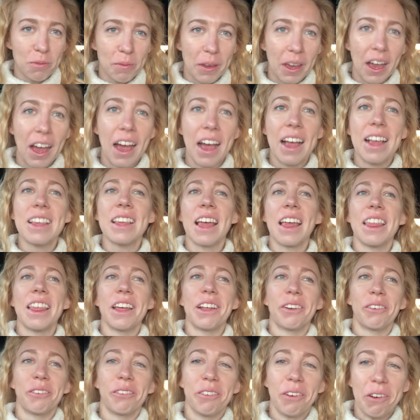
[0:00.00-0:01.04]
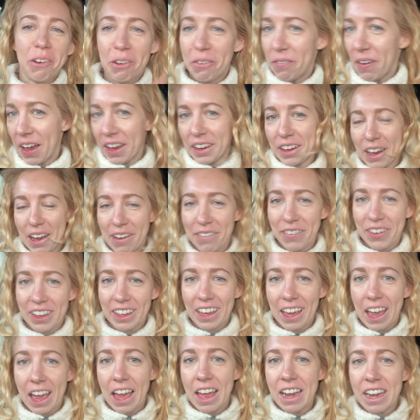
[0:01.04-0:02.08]
my eyes and then woke back up
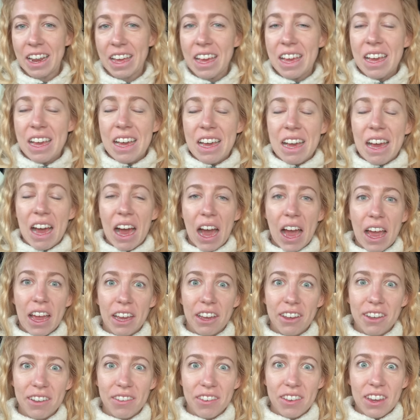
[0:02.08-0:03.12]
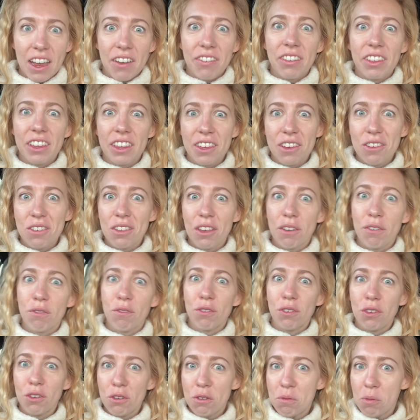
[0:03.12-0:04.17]
again. I could definitely use a
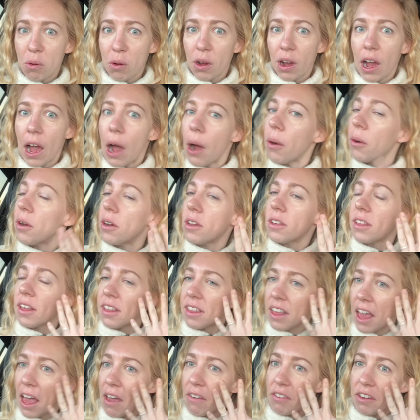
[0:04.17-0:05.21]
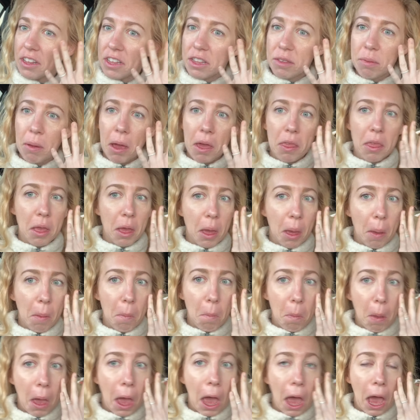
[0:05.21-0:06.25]
few more hours as evidenced by the
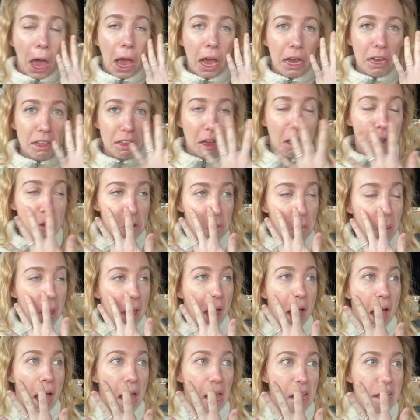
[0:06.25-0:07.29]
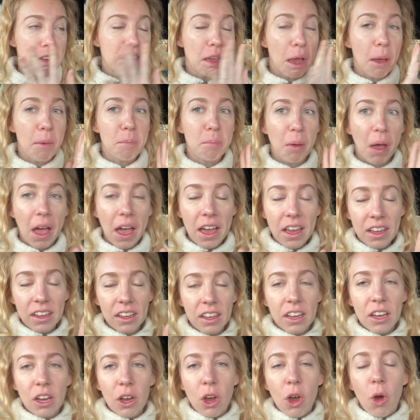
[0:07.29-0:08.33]
bags under my eyes, but
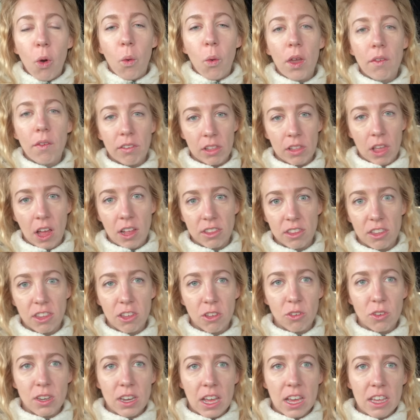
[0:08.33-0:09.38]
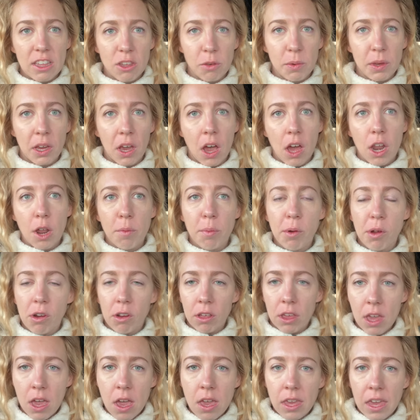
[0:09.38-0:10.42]
we have a lot to do today. So we got up
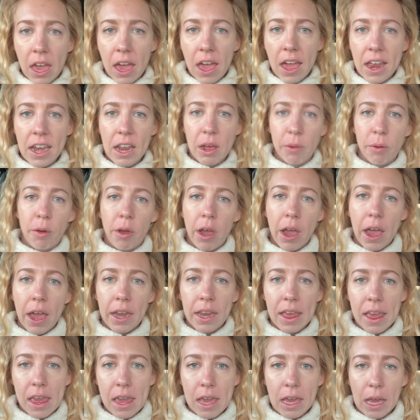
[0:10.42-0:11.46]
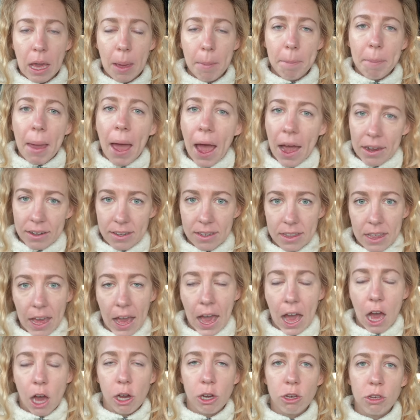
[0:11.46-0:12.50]
early again and we're heading back to the
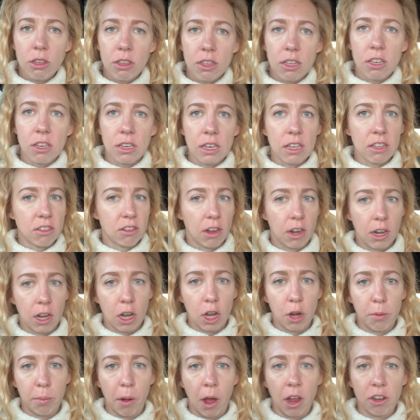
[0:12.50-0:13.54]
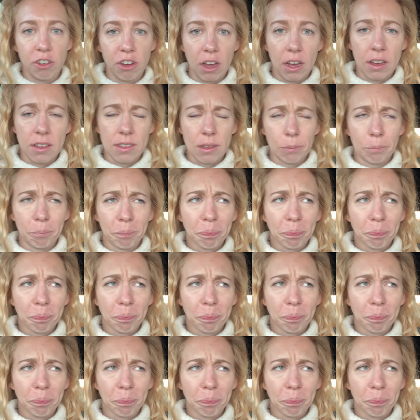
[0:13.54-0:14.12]
house to get started on our projects.